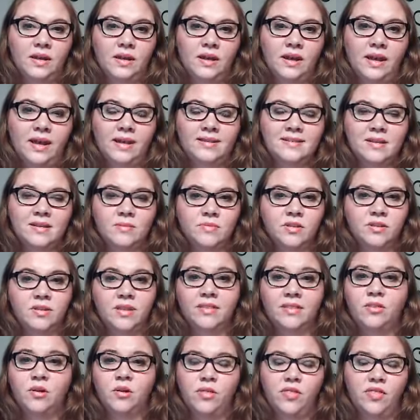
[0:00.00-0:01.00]
It's something that
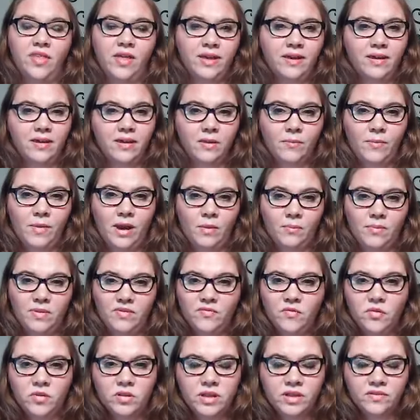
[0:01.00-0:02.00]
they're thinking about
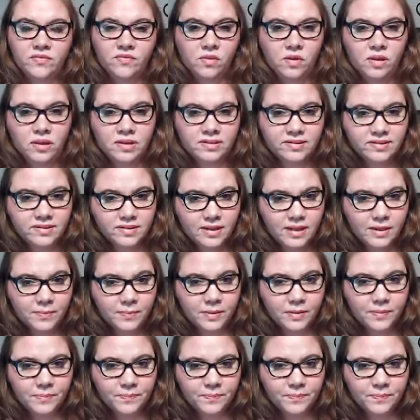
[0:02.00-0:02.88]
before they fall asleep.